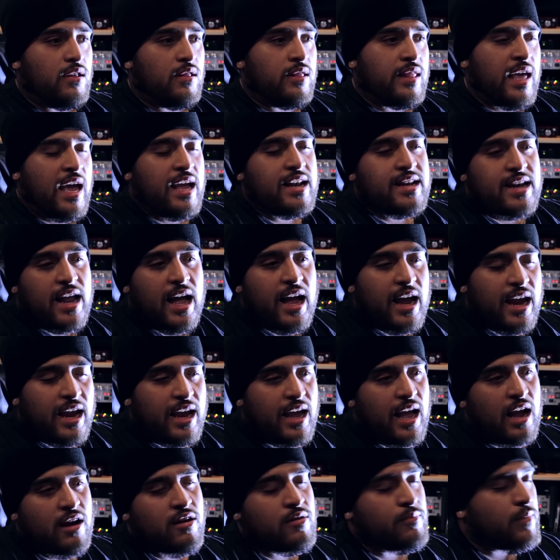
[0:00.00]
that
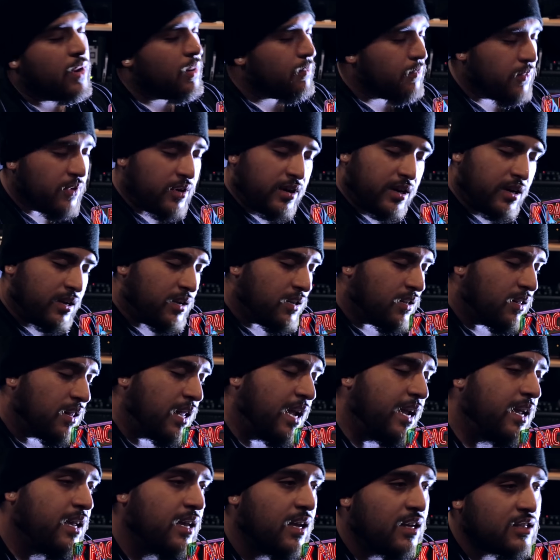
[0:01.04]
night I remember it
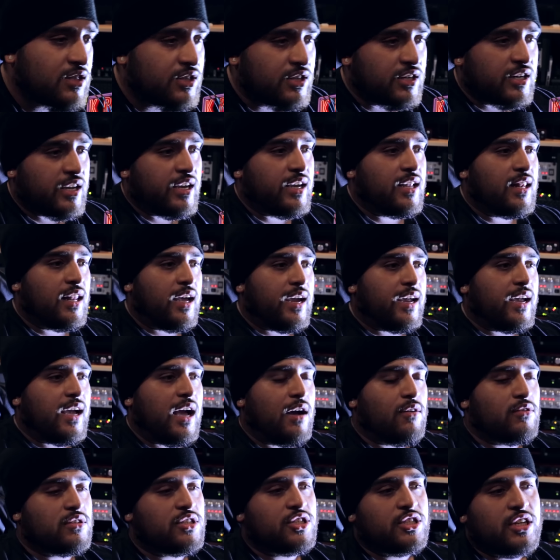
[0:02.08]
like yesterday, like
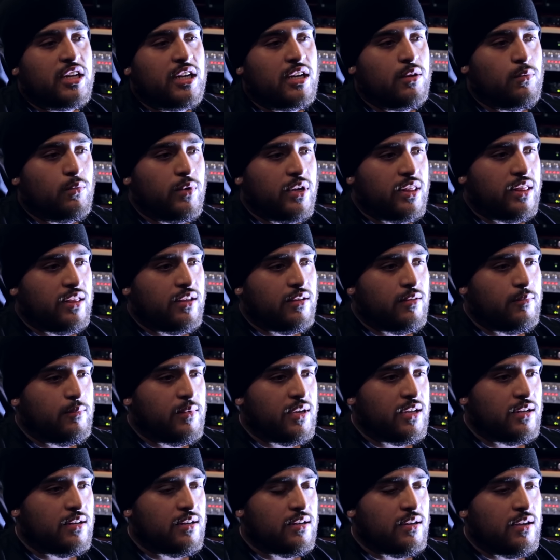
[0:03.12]
I was chilling with him
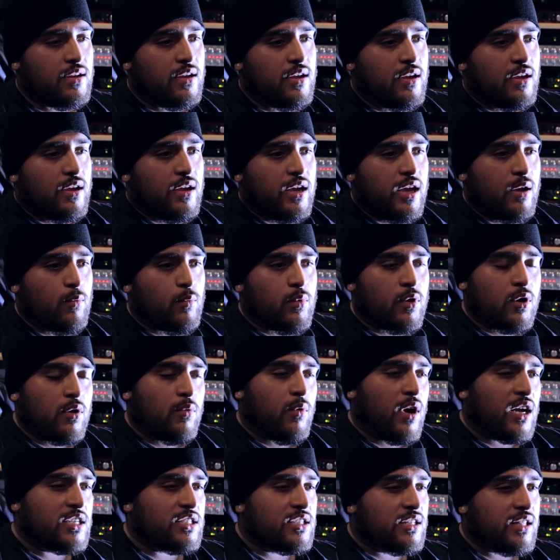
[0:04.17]
and and we were
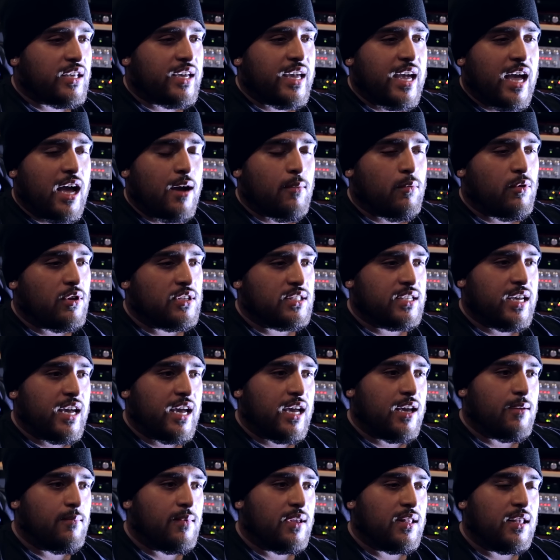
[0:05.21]
watching the Cowboys
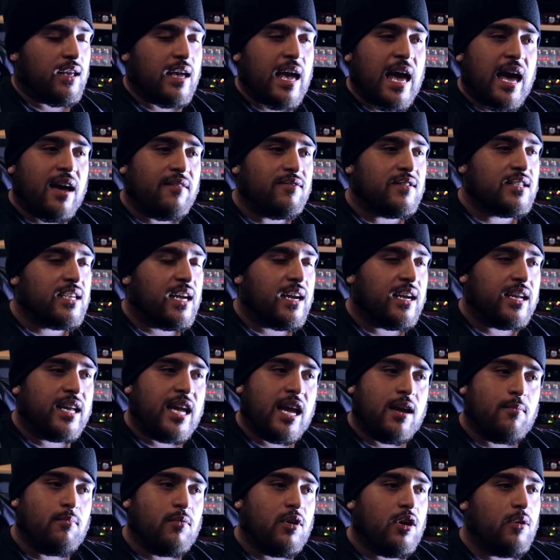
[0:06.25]
game, and the halftime
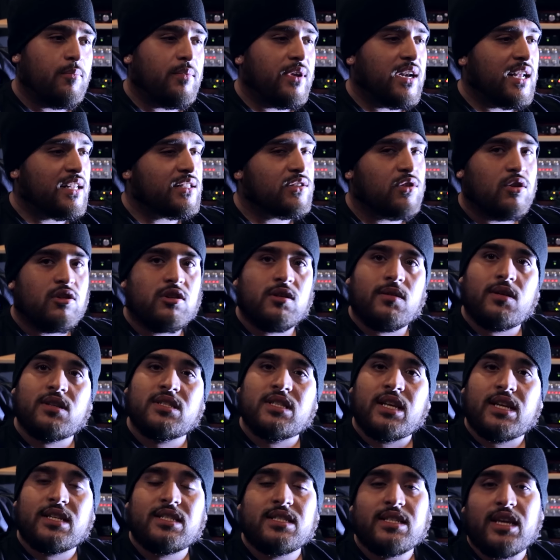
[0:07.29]
came up, and I told him I
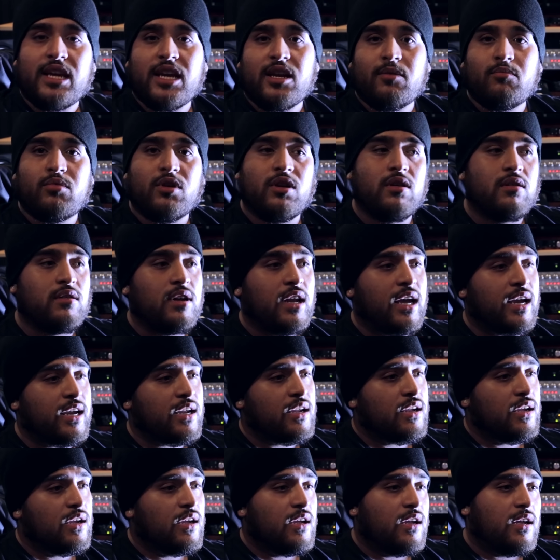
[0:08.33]
was like, "Say, bro,
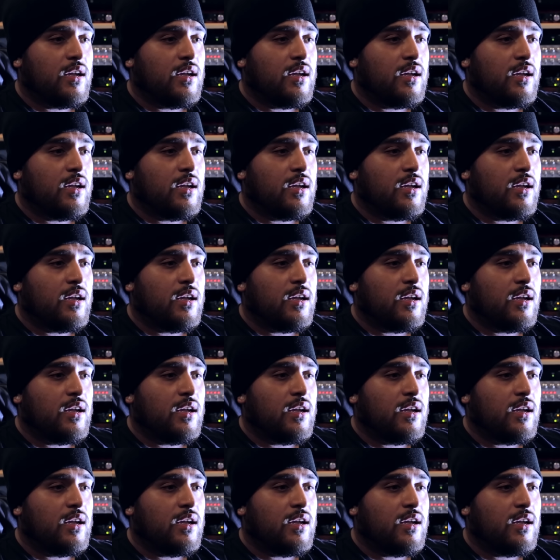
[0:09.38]
like,